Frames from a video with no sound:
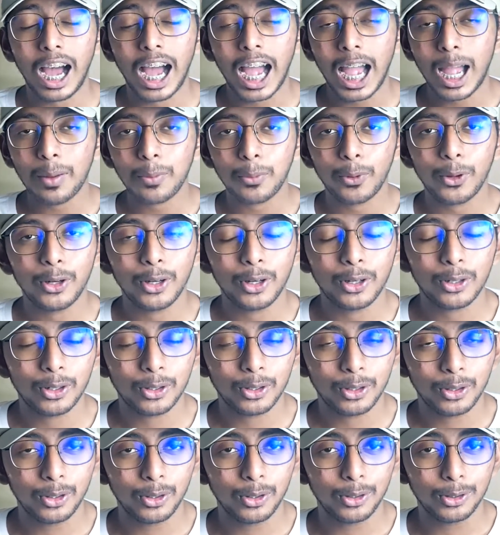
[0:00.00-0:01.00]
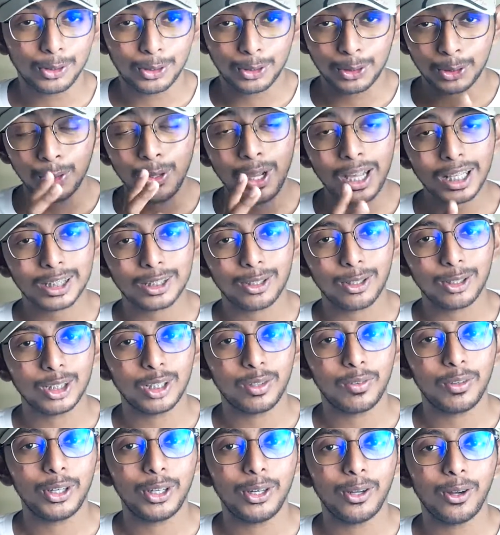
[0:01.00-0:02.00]
I'm going to do 2
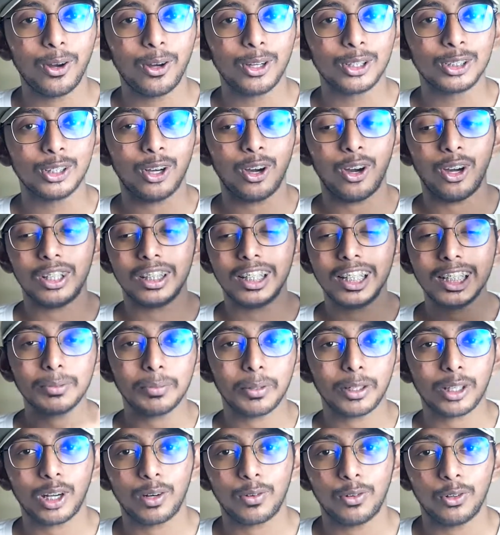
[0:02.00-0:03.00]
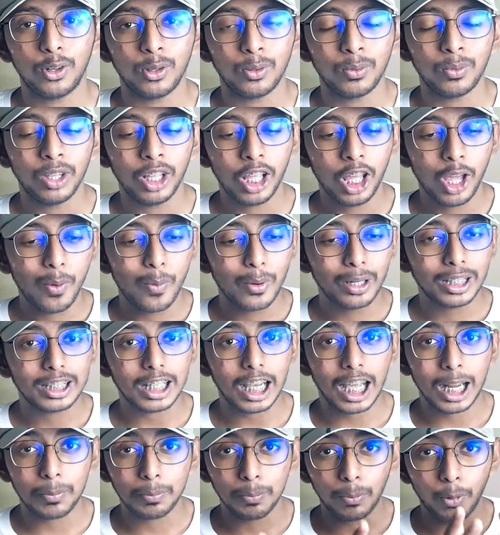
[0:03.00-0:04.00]
exclusive videos on this microphone, which
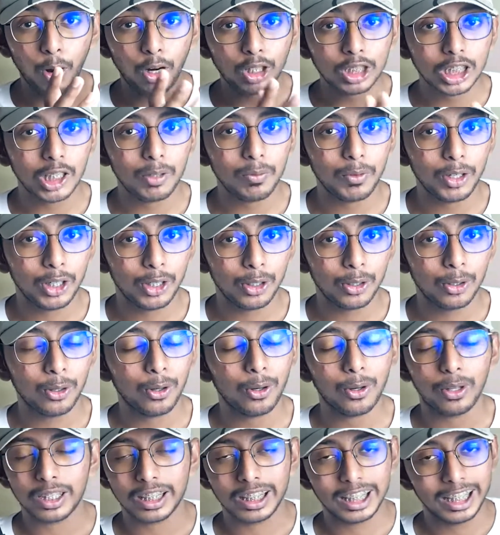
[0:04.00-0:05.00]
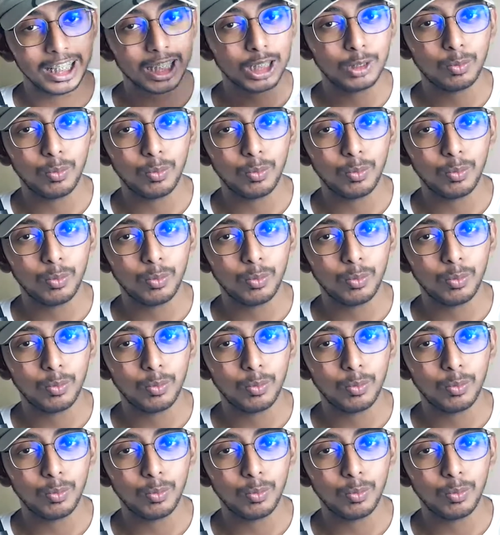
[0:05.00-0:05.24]
unboxing video, this